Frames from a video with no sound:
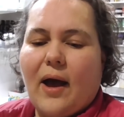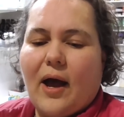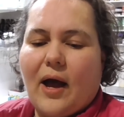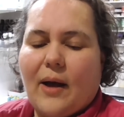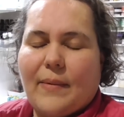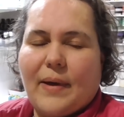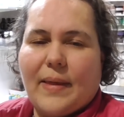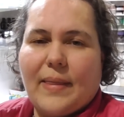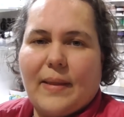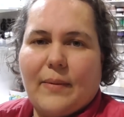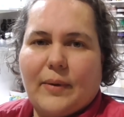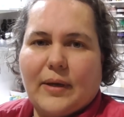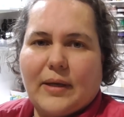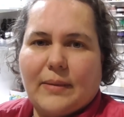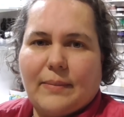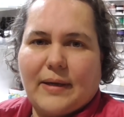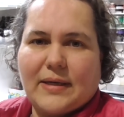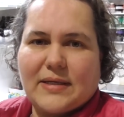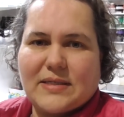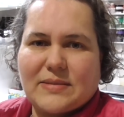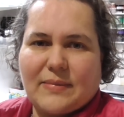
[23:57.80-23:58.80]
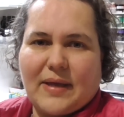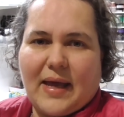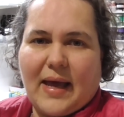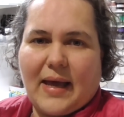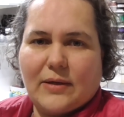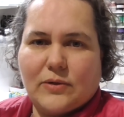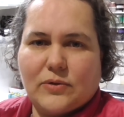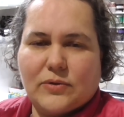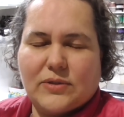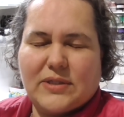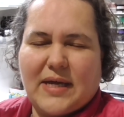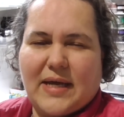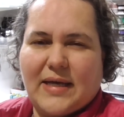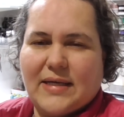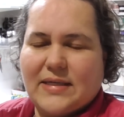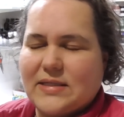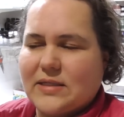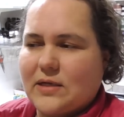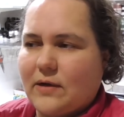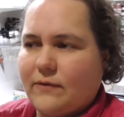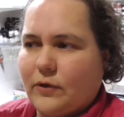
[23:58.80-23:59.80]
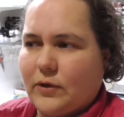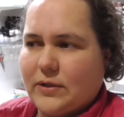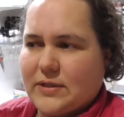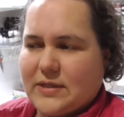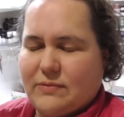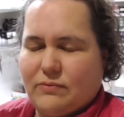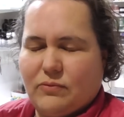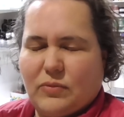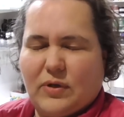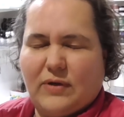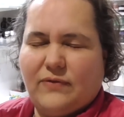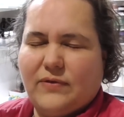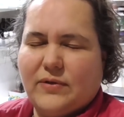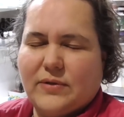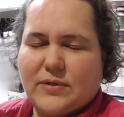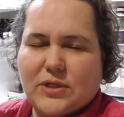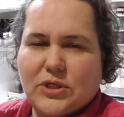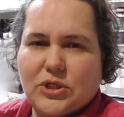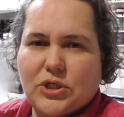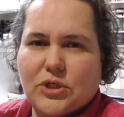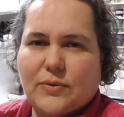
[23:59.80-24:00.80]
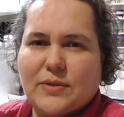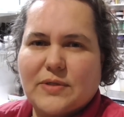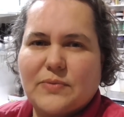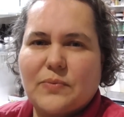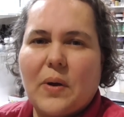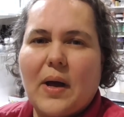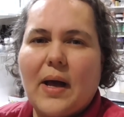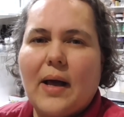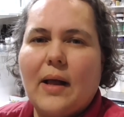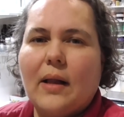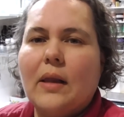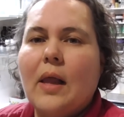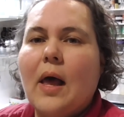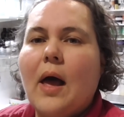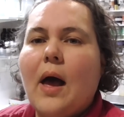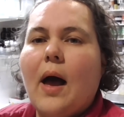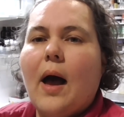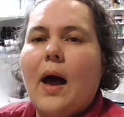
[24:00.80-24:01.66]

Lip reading: and then we can make some candle tests. I've got some refills to do as well,